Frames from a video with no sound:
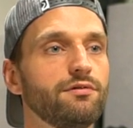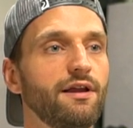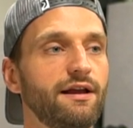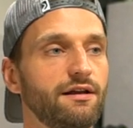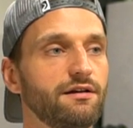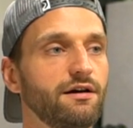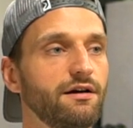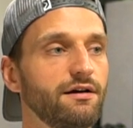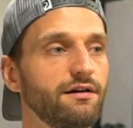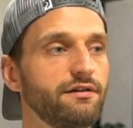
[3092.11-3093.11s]
Like
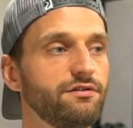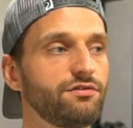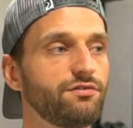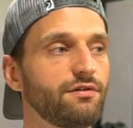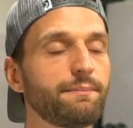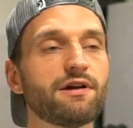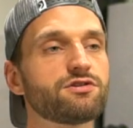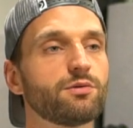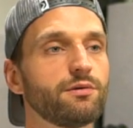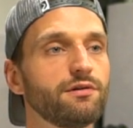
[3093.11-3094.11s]
I'm not
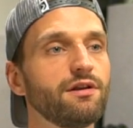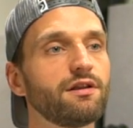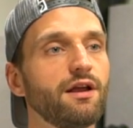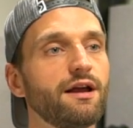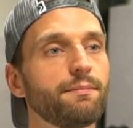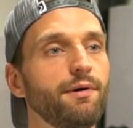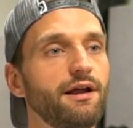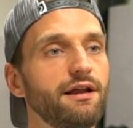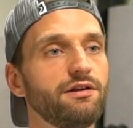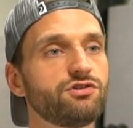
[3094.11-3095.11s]
sure what it would look like,
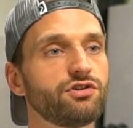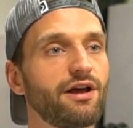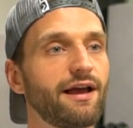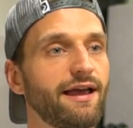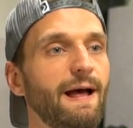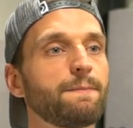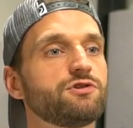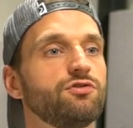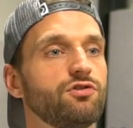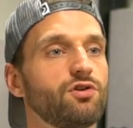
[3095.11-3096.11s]
but it just
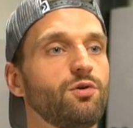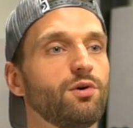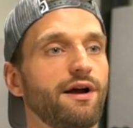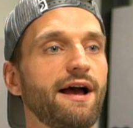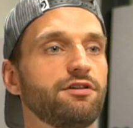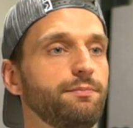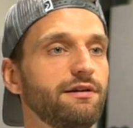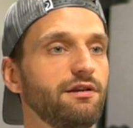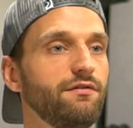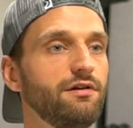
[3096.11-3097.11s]
captures the core
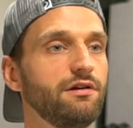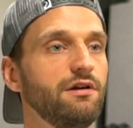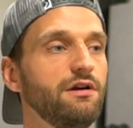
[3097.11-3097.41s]
aspect of it,